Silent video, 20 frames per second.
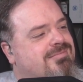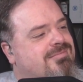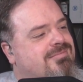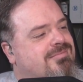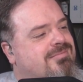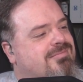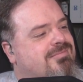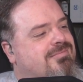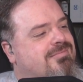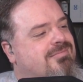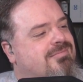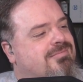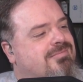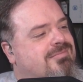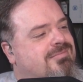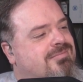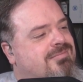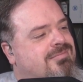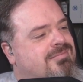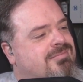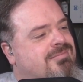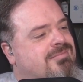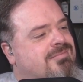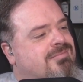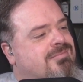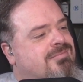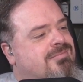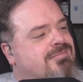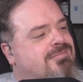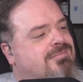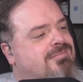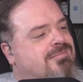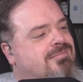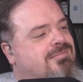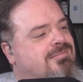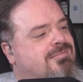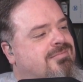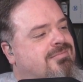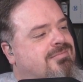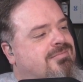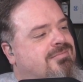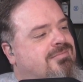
No words are spoken by the person on screen.